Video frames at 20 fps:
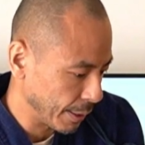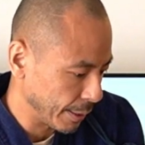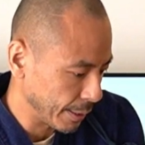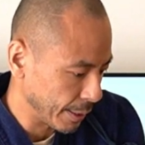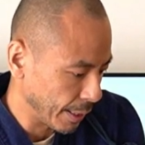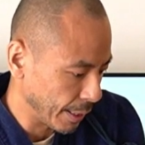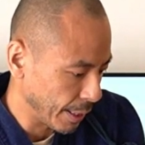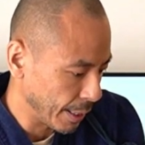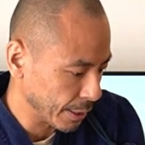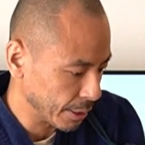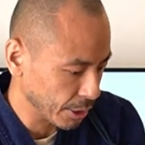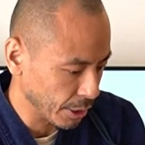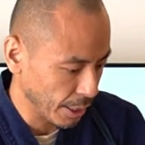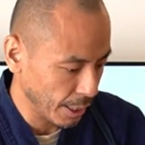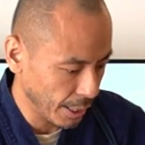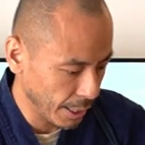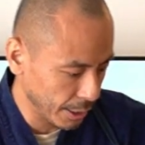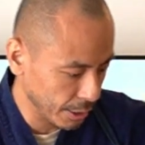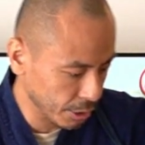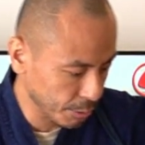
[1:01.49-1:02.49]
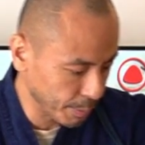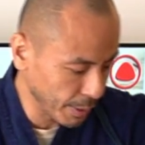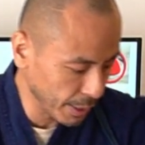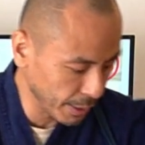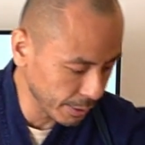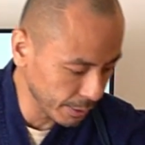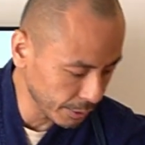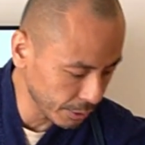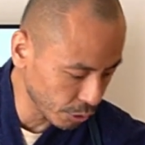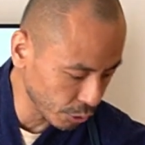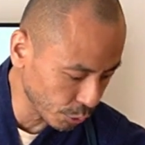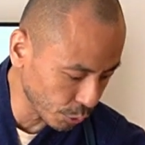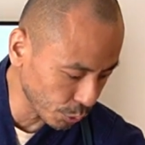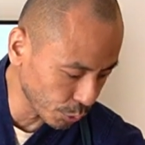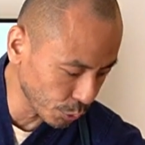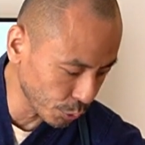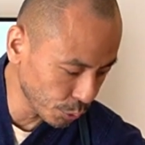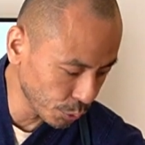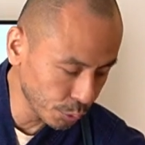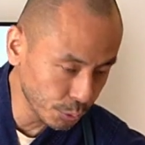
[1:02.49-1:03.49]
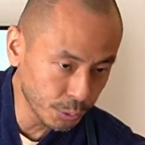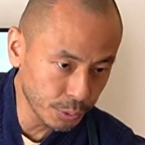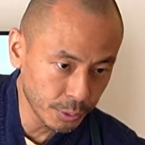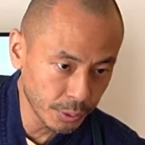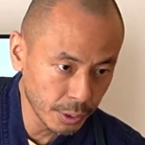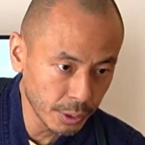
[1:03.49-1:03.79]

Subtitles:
Then I explain too,